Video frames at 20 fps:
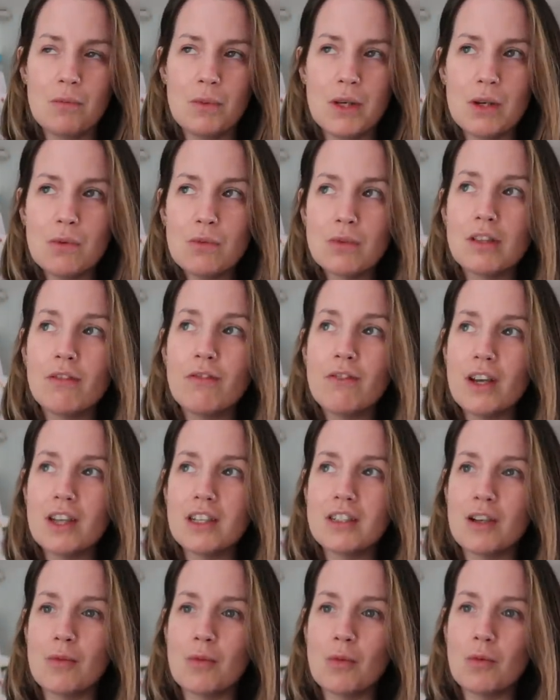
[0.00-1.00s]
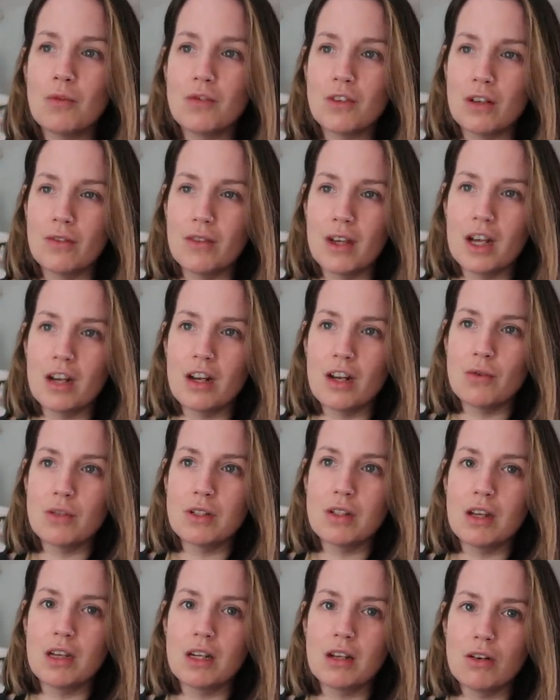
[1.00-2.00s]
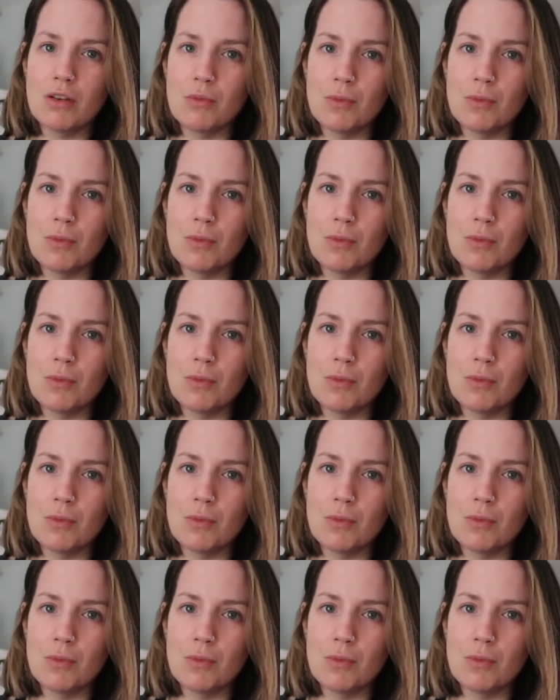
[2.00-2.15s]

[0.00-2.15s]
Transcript: But it was the first time that we've done that, and I was like,